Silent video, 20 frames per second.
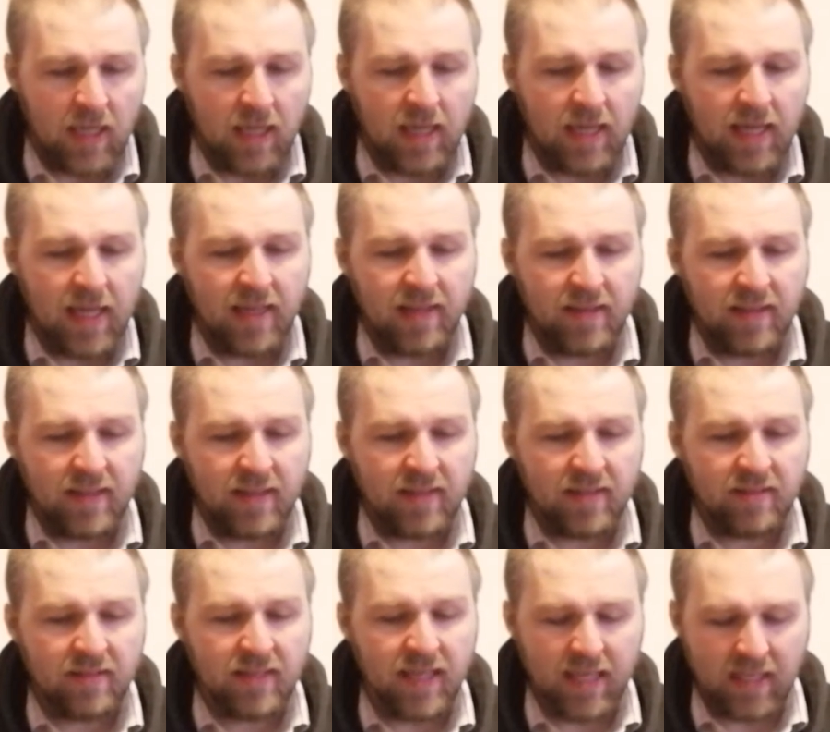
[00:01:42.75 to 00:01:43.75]
Let
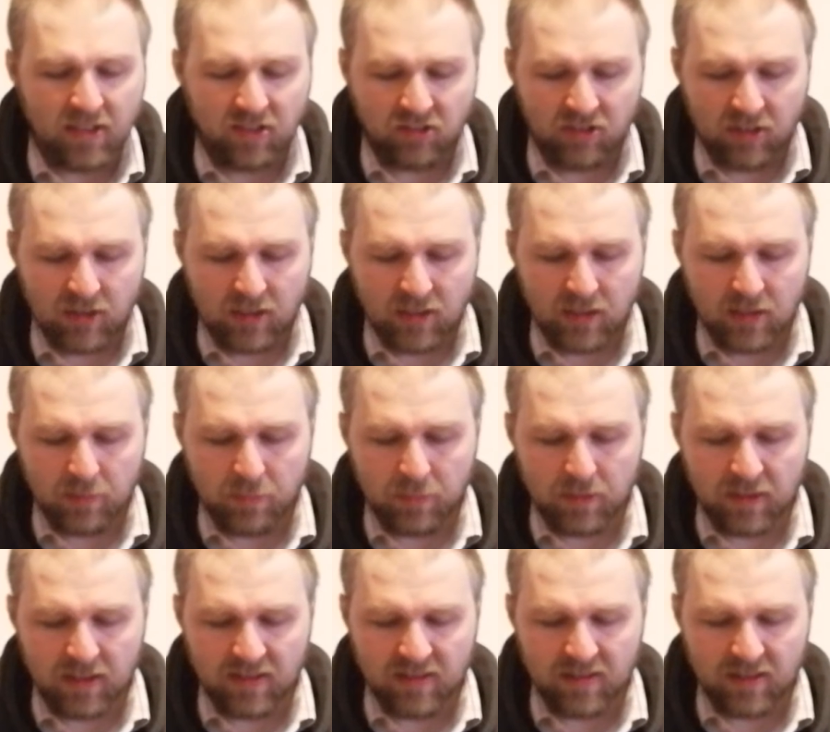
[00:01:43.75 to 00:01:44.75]
this nation
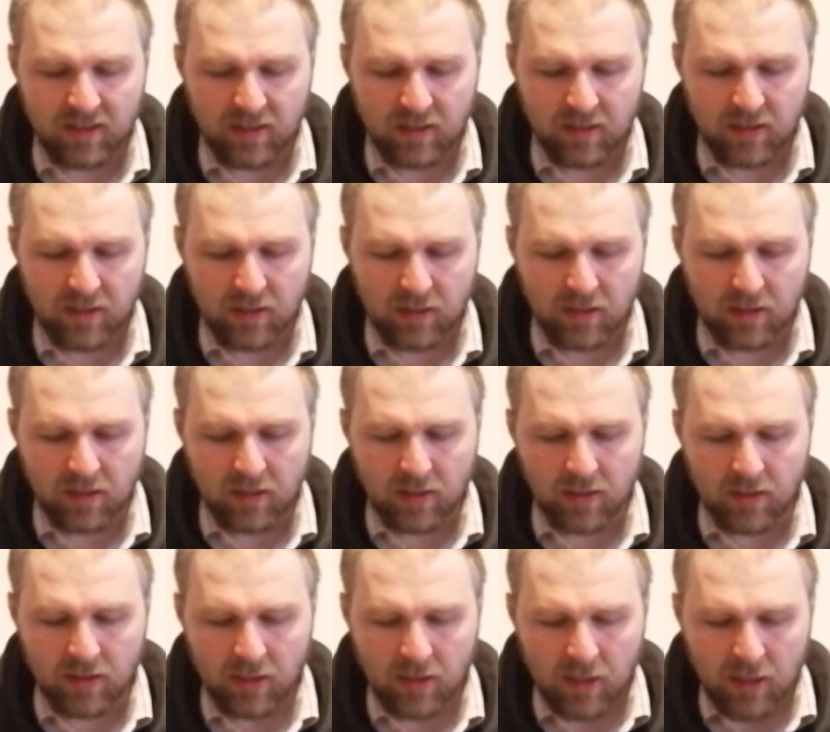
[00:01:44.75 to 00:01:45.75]
be
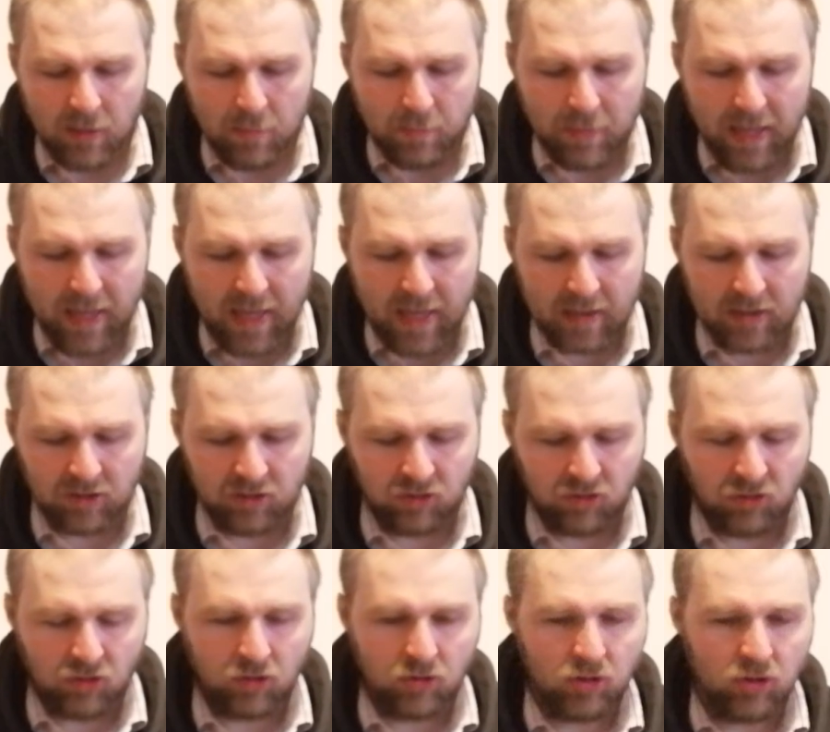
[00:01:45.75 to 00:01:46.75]
turned back
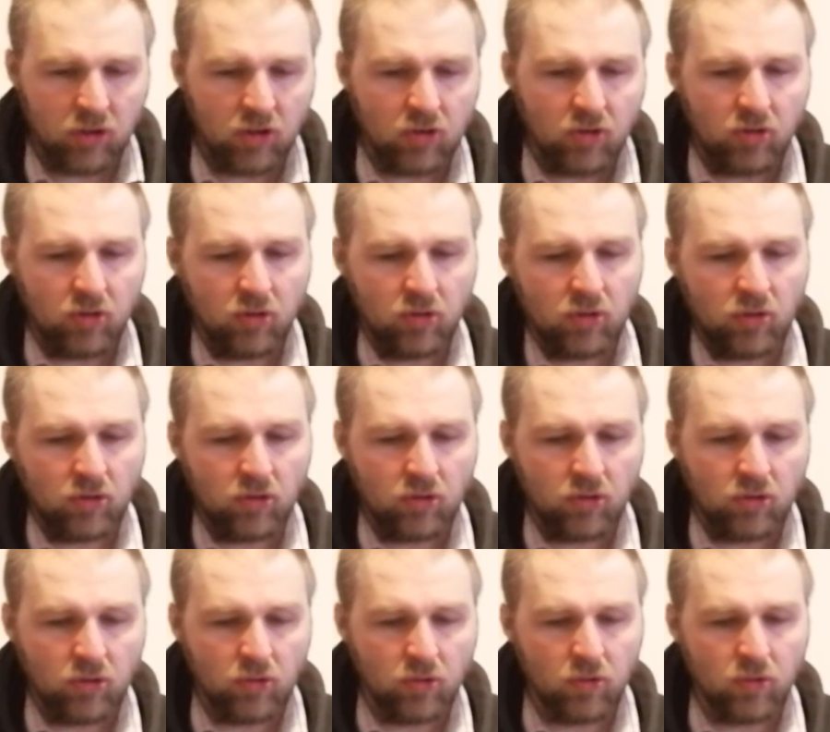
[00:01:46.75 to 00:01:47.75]
to
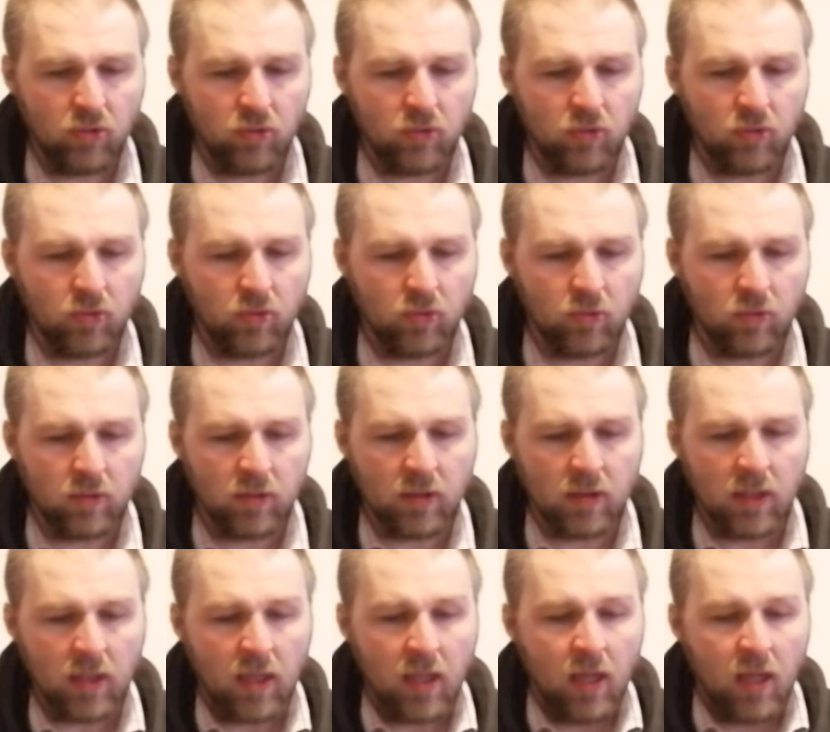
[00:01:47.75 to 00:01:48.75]
you.